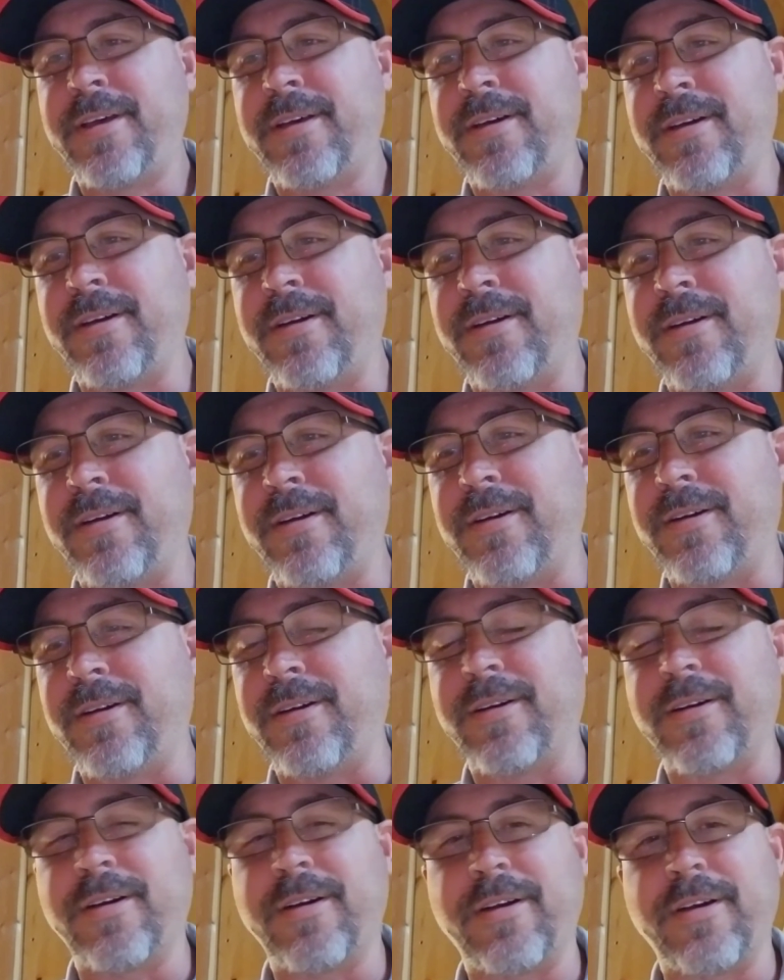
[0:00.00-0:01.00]

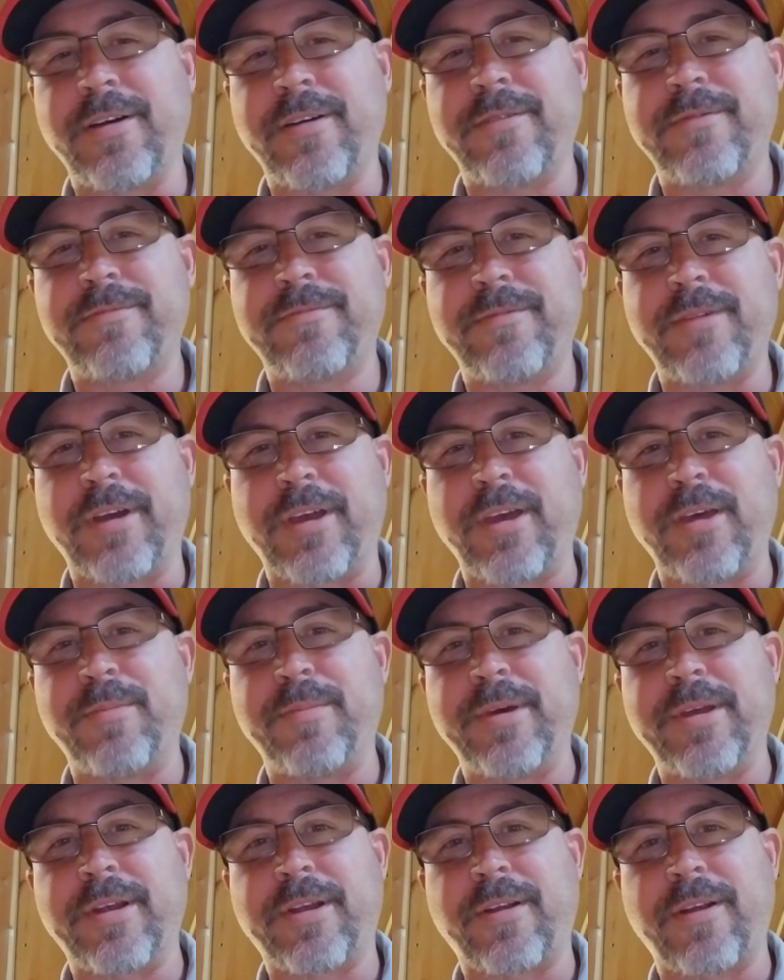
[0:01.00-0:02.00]
A good
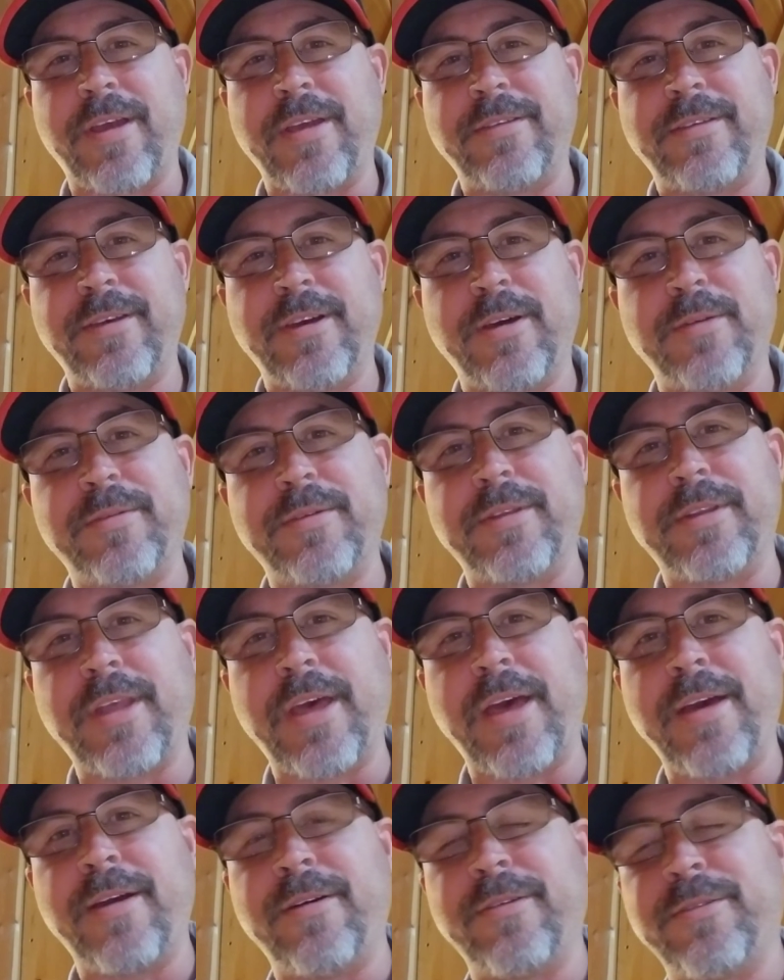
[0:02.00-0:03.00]
bit of crazy ups and
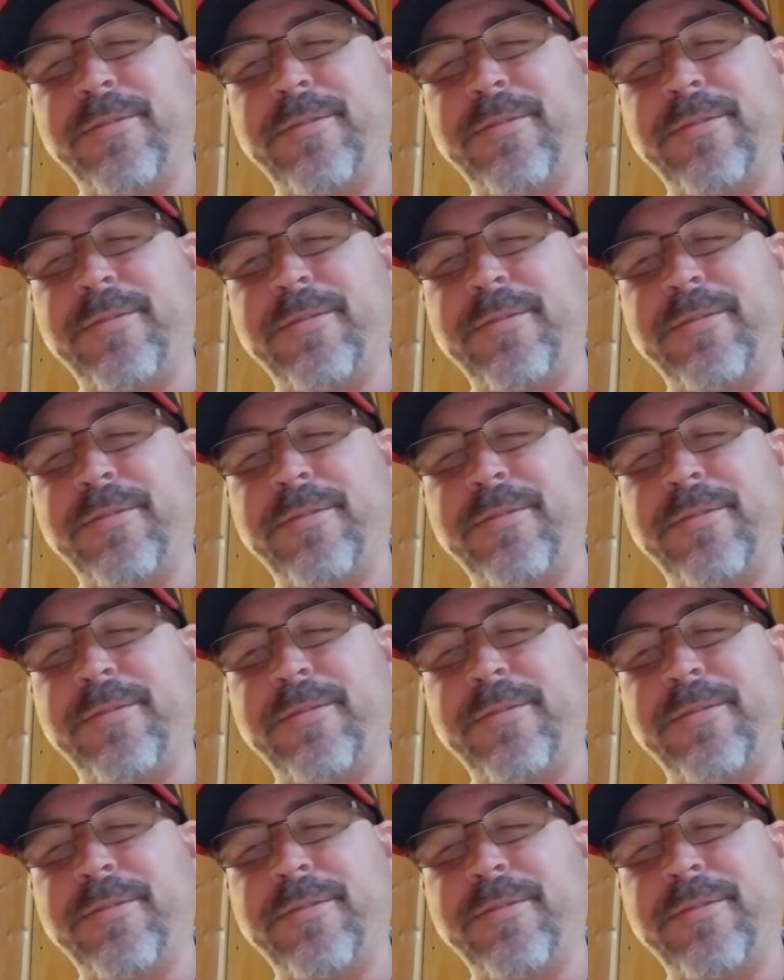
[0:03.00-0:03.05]
downs,